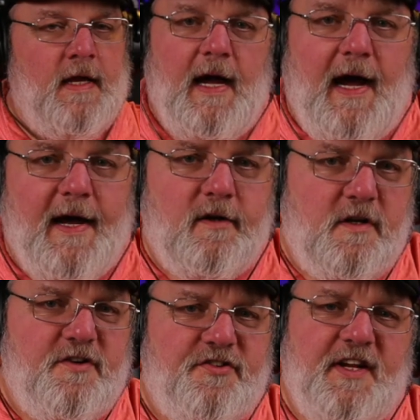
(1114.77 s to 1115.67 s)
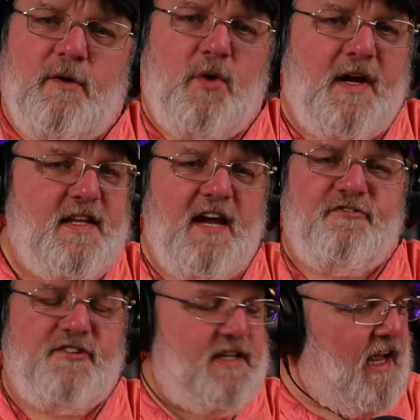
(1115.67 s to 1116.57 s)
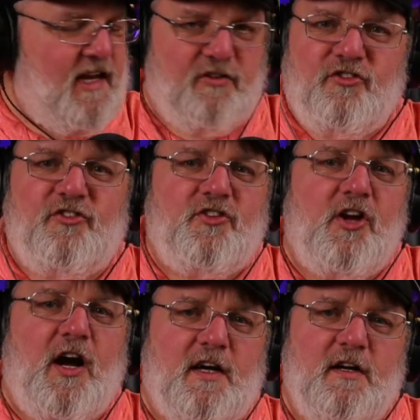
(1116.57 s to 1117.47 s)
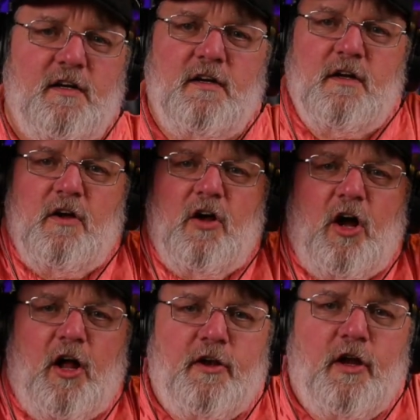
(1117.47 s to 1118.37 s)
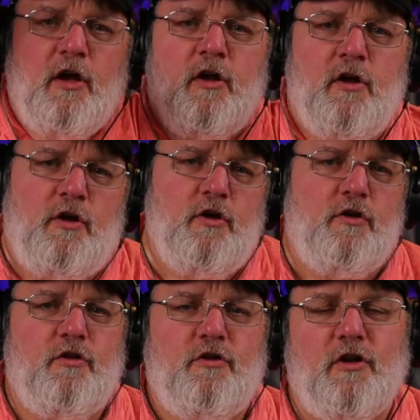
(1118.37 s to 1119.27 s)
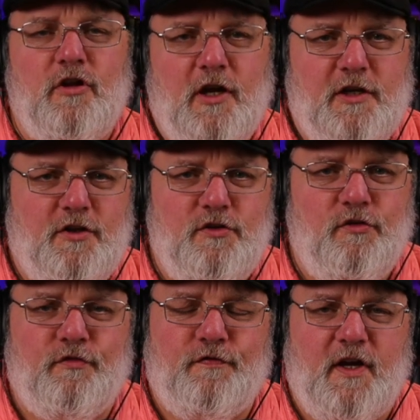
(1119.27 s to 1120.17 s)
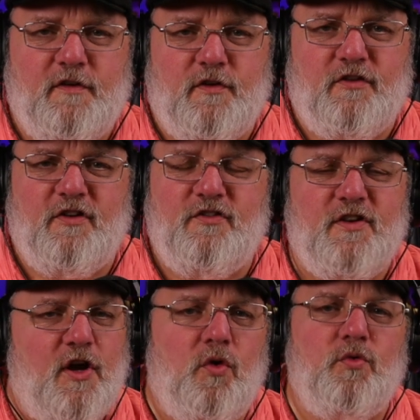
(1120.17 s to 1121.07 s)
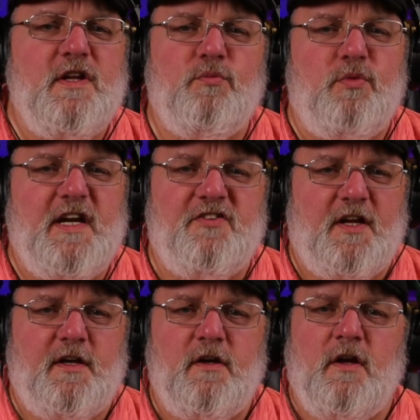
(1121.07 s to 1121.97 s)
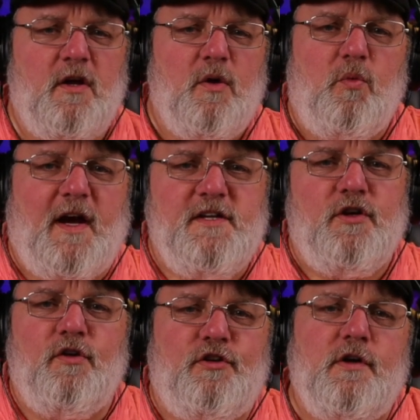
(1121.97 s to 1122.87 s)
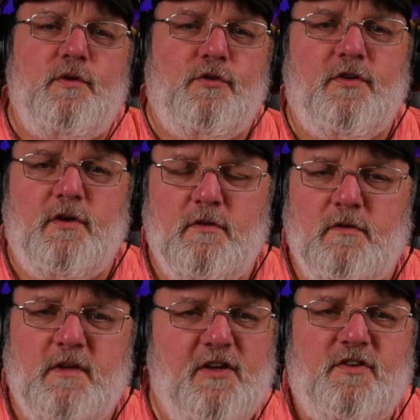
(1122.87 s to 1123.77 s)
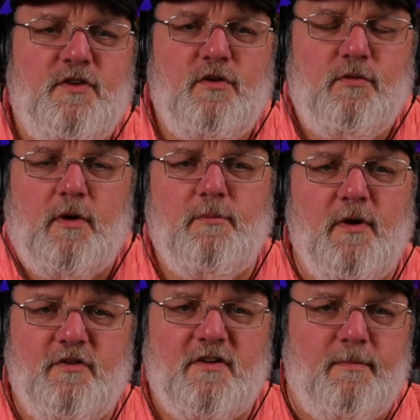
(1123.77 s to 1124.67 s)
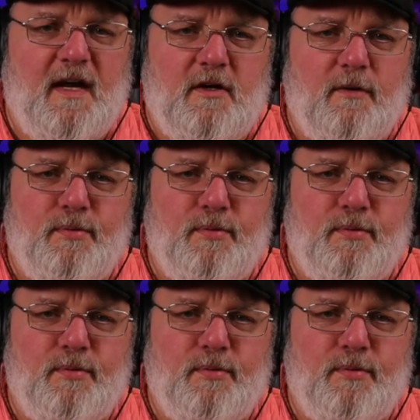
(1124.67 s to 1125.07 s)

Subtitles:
I don't understand why the FDA is stuck on the like to use flavors as the only reason why youth use these new emerging tobacco